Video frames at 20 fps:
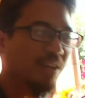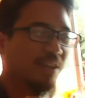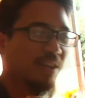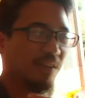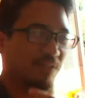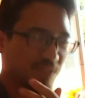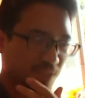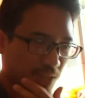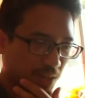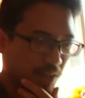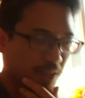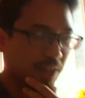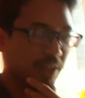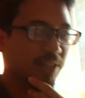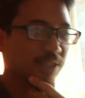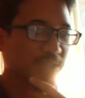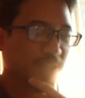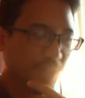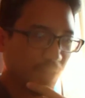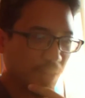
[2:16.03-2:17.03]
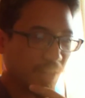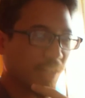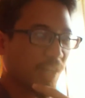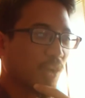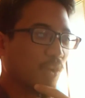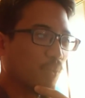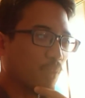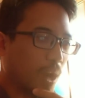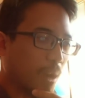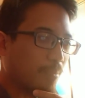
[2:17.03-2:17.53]
Naphtali is good at
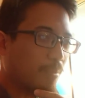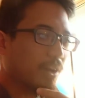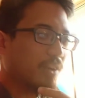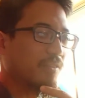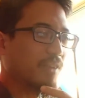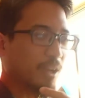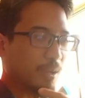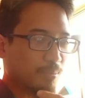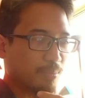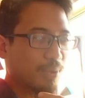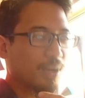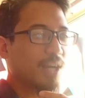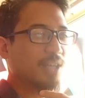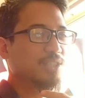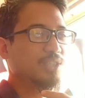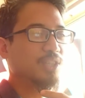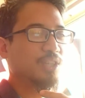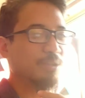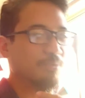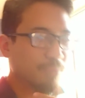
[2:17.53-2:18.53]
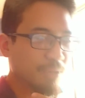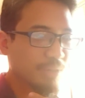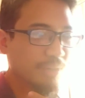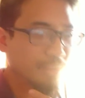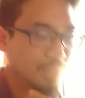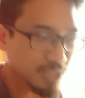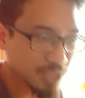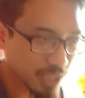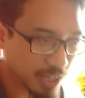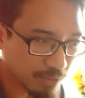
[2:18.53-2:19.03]
cooperative enterprise and
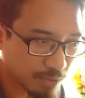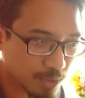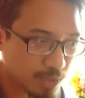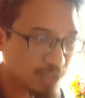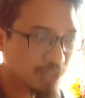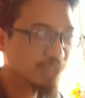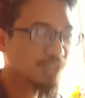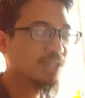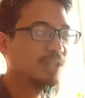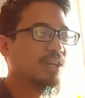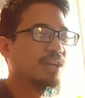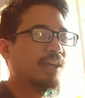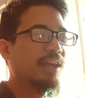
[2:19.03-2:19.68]
communal endeavors.